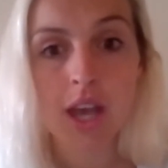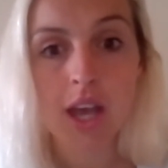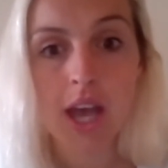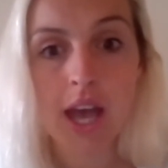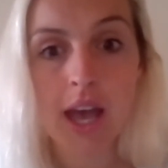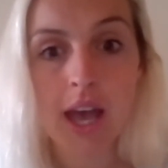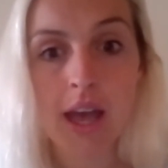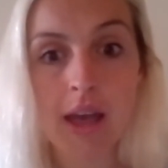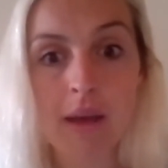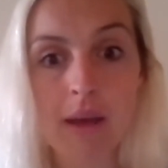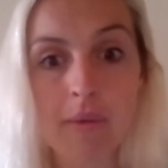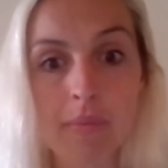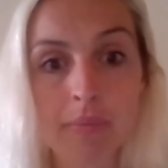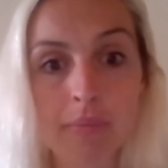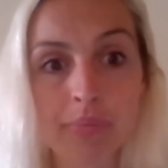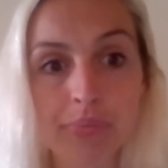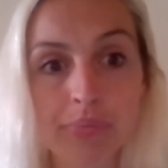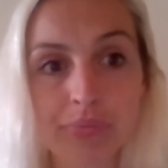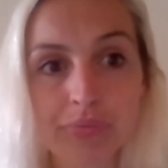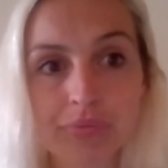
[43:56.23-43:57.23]

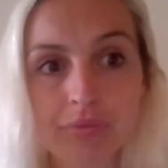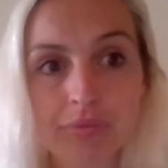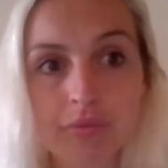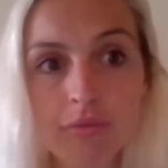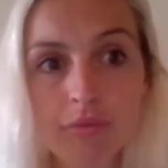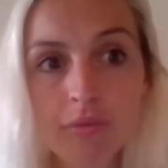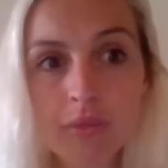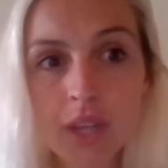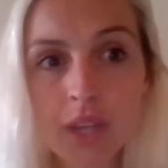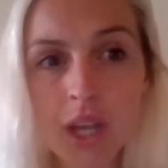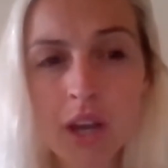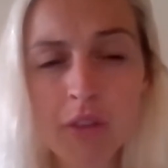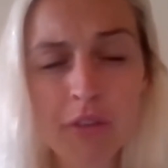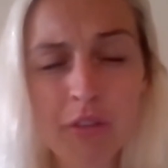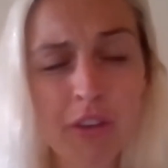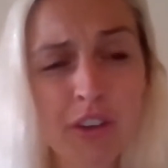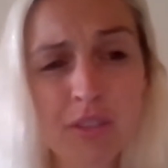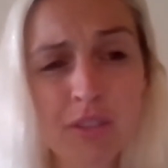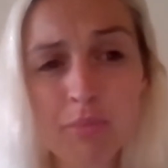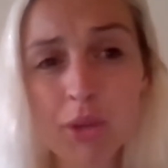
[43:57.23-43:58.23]

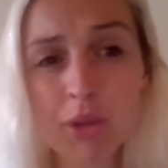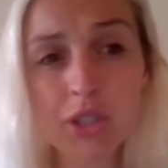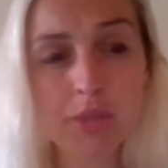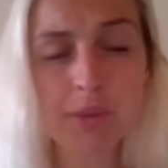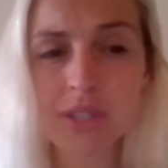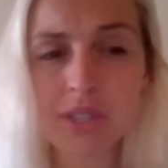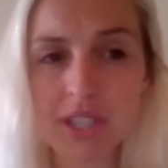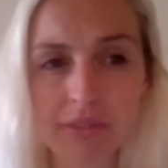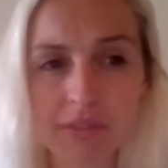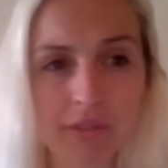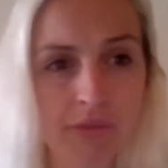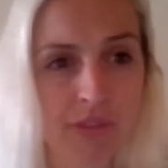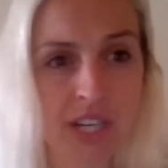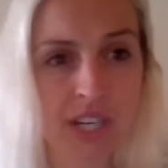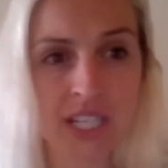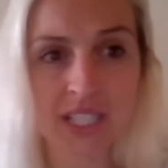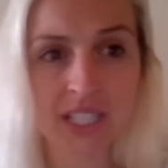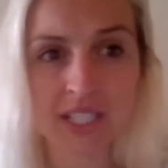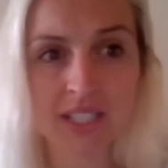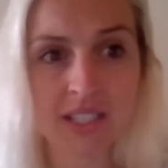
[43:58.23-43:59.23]
for multiple different
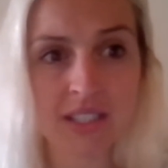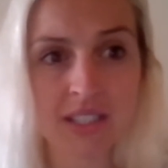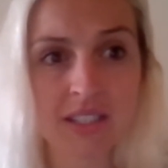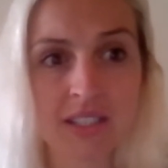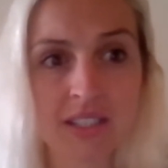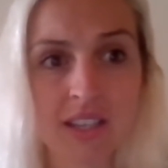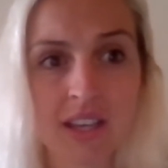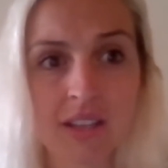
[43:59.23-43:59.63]
reasons.